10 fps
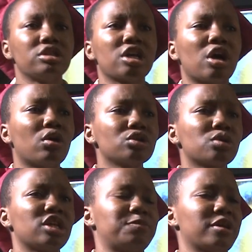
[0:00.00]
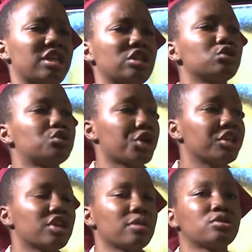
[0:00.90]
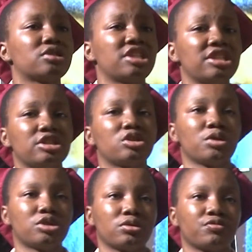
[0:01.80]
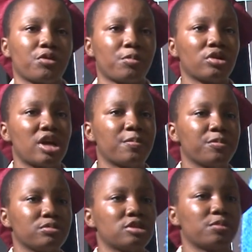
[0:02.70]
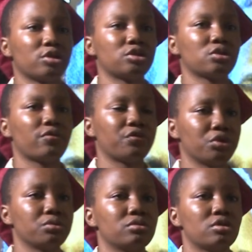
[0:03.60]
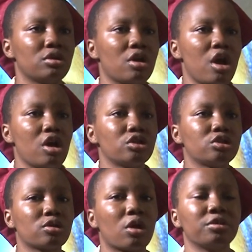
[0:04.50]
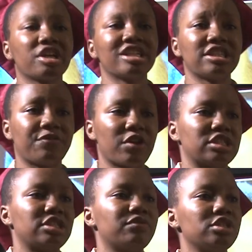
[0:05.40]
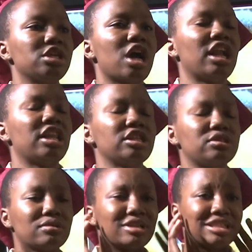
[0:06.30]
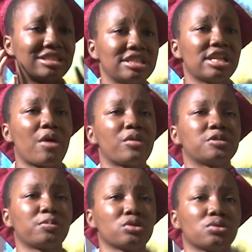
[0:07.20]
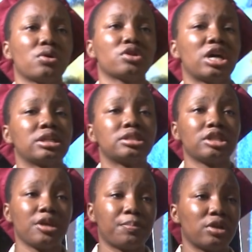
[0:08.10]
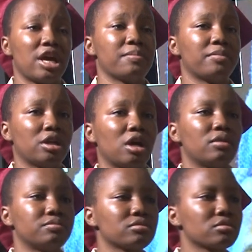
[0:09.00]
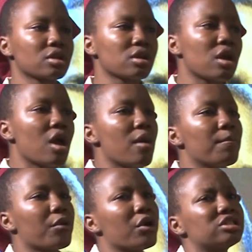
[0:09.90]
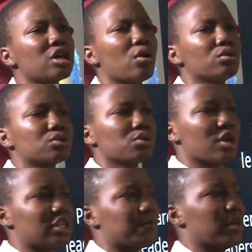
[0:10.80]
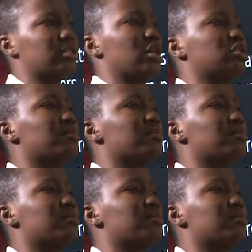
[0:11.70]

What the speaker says: They are also expected to train them to see situations from other people's points of view, to communicate effectively, and learn to listen and respond to others in a polite manner. Parents are also expected to